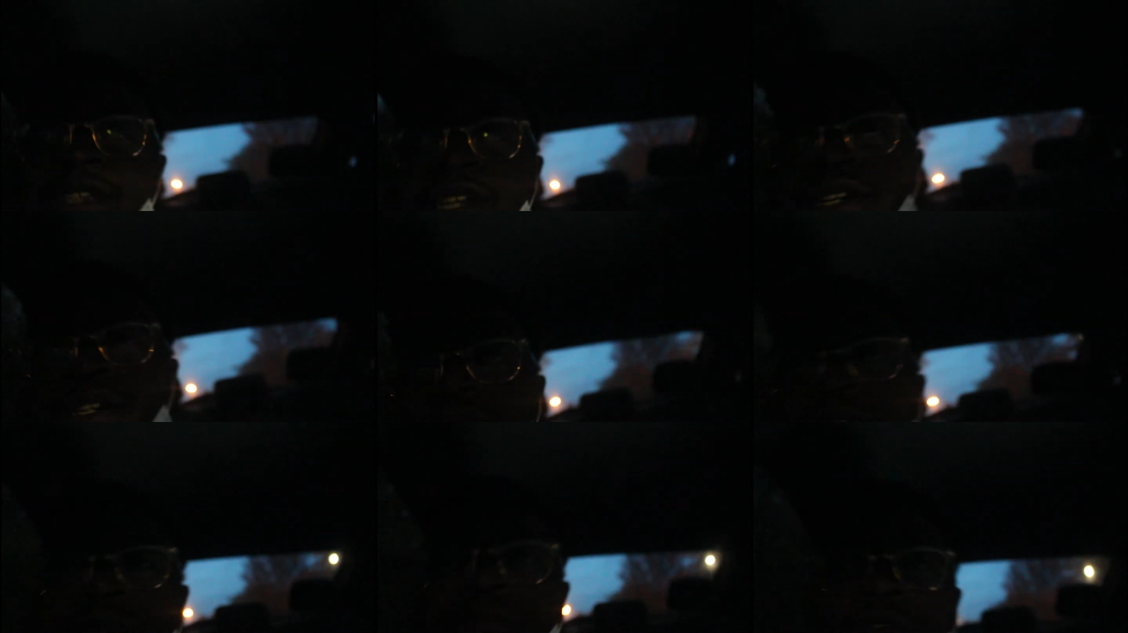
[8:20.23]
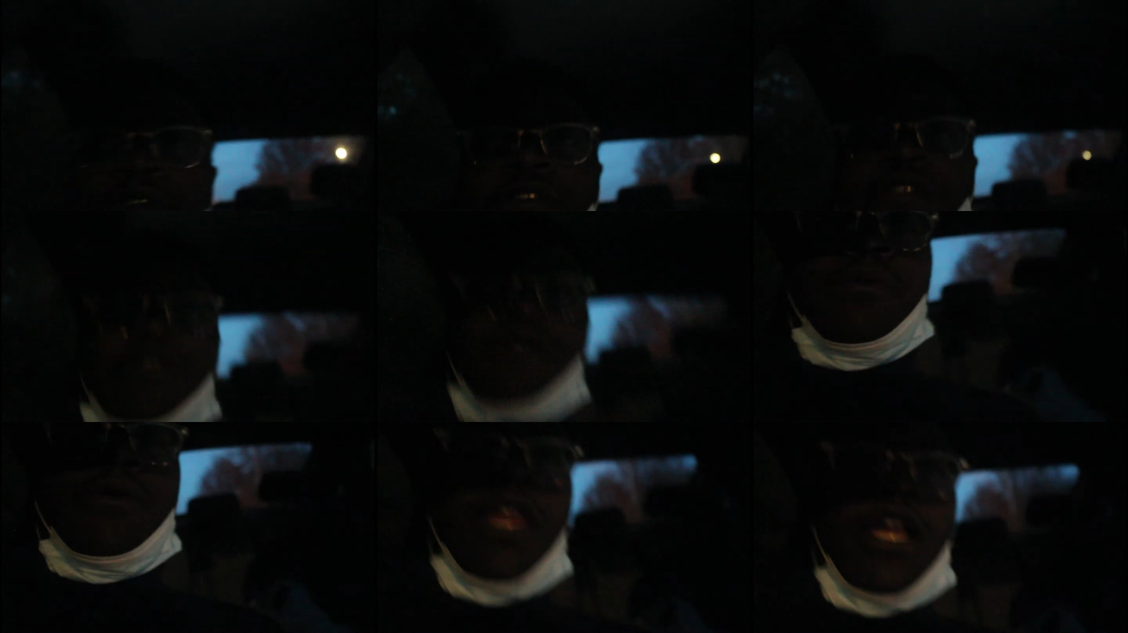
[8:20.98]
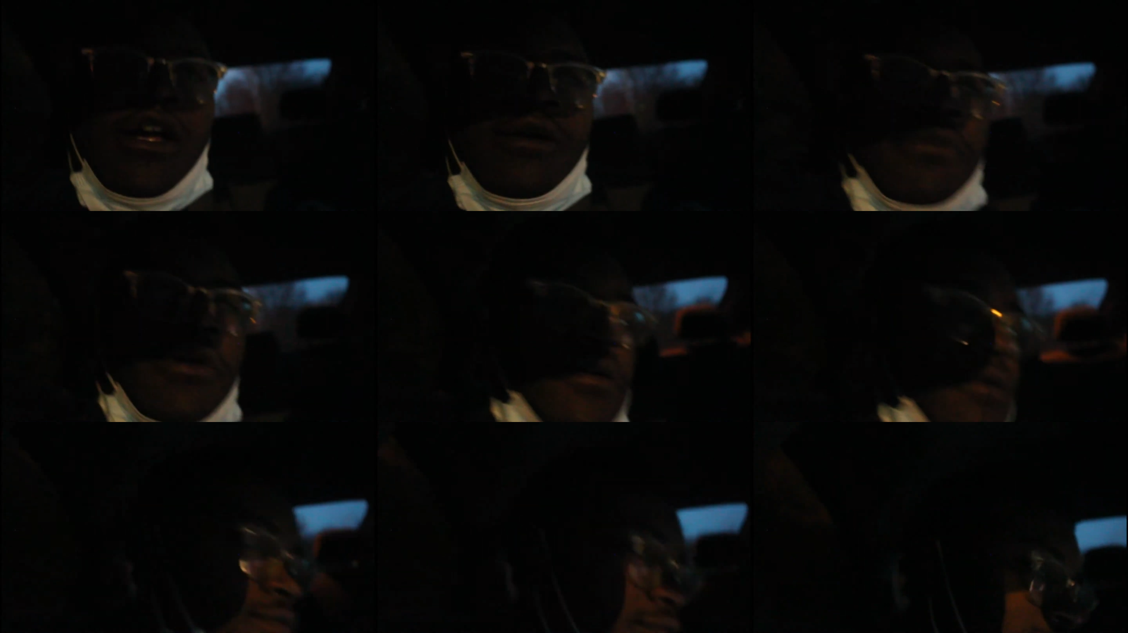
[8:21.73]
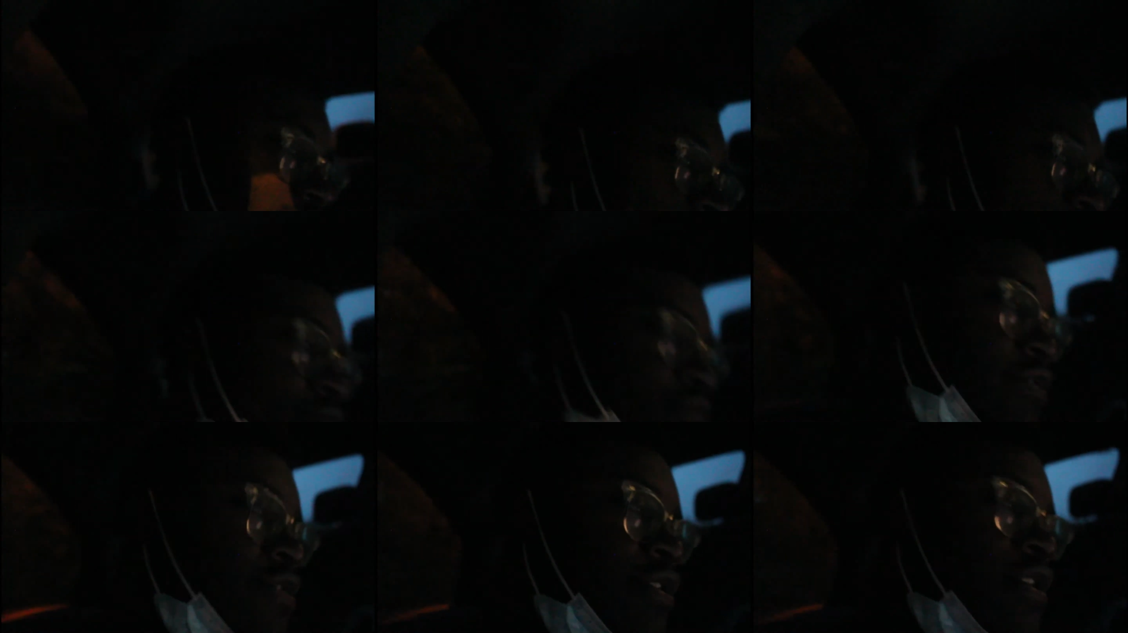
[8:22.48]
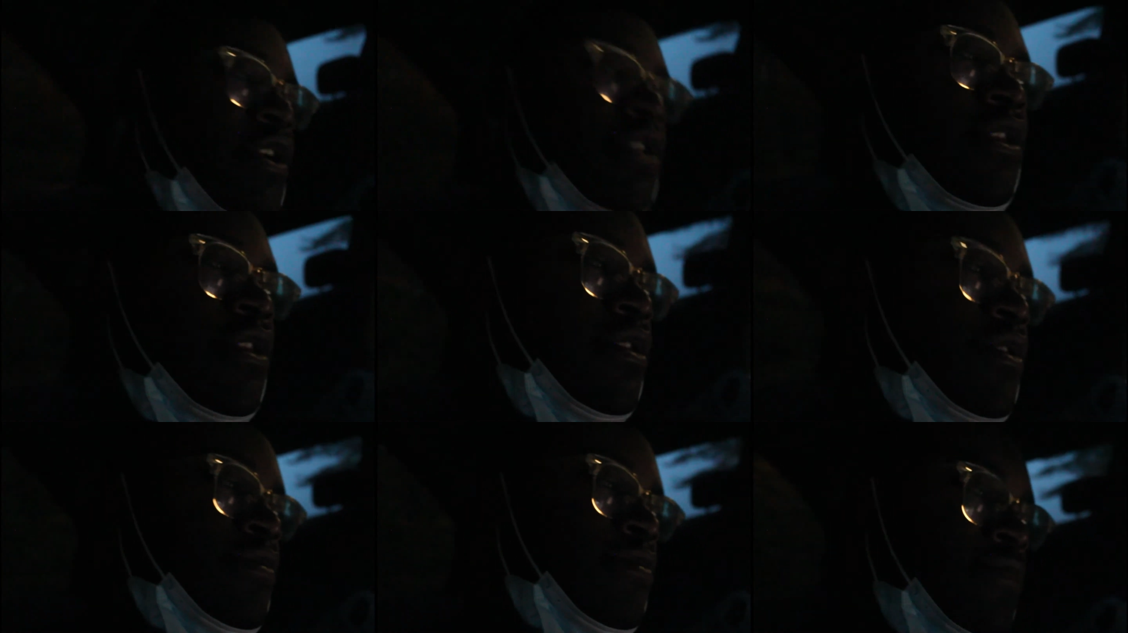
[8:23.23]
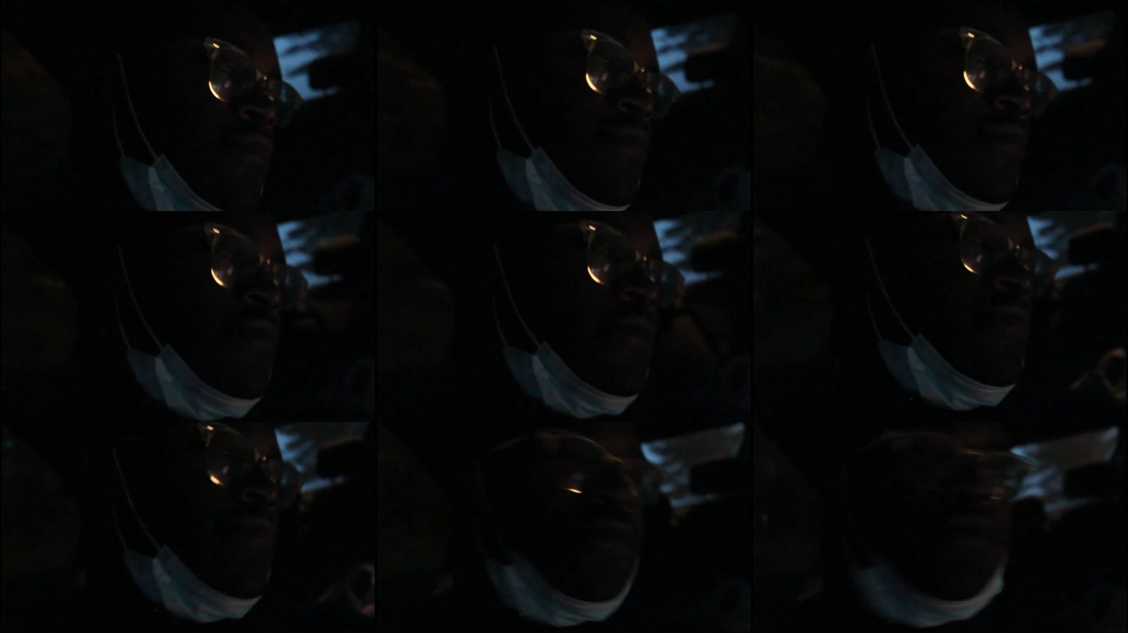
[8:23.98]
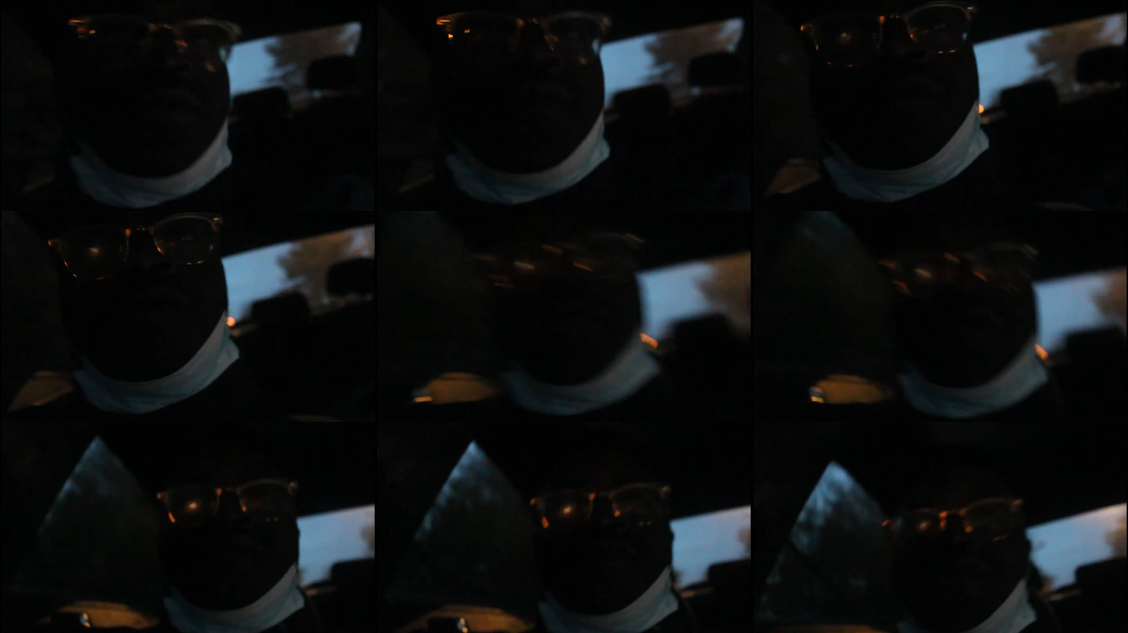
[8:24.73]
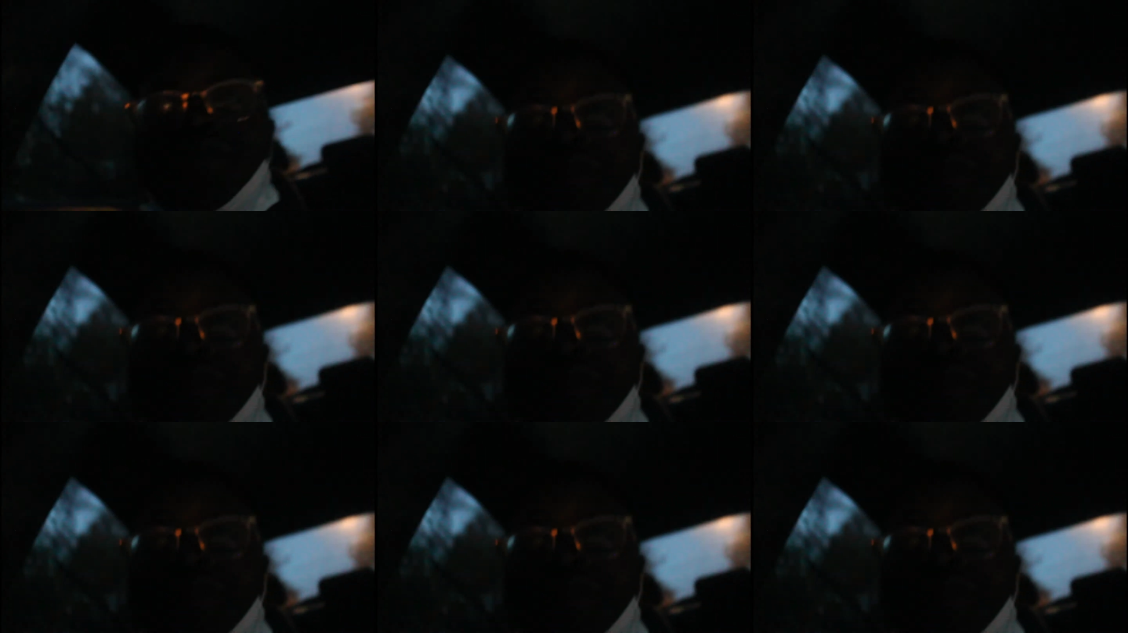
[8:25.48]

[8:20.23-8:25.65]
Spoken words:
[unreadable: no face in view]